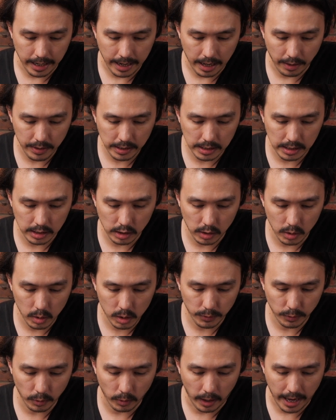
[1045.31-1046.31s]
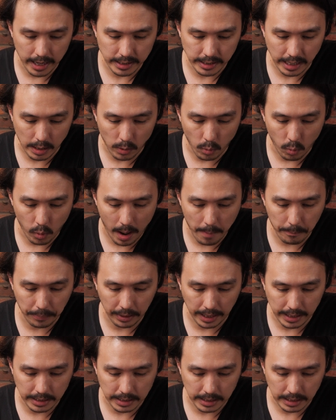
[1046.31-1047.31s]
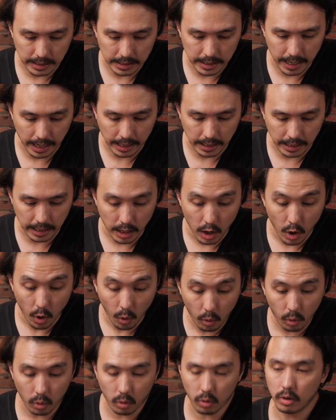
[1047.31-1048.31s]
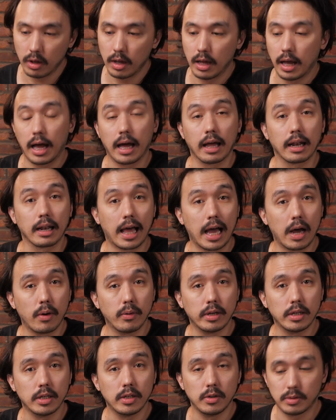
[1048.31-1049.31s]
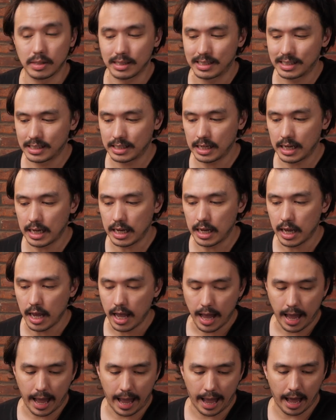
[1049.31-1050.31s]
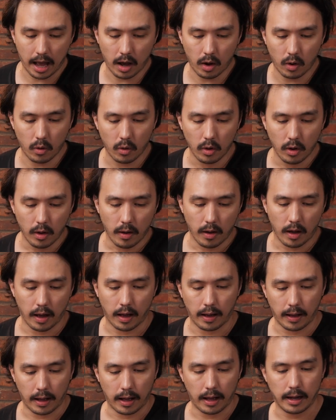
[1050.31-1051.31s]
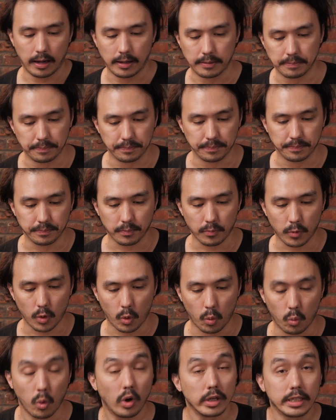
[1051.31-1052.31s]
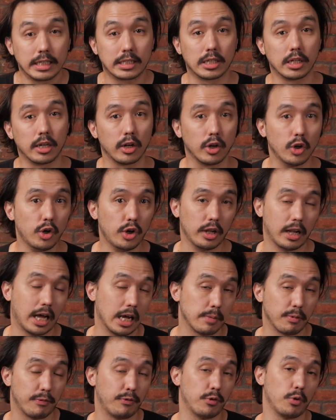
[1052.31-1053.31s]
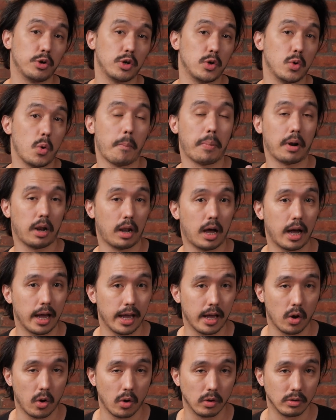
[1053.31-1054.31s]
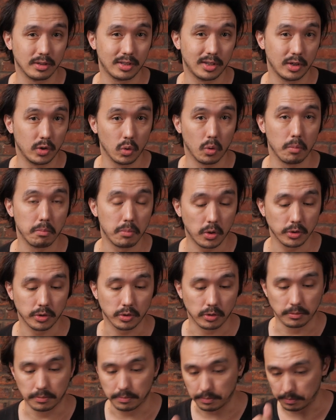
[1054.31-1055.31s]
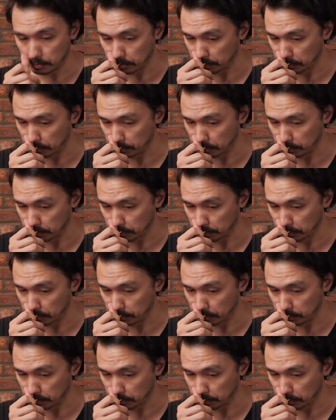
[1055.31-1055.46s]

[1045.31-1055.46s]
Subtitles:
Now, this is useful as a wet blending technique, or allowing you to see how what it's going to look like before you apply it onto your model,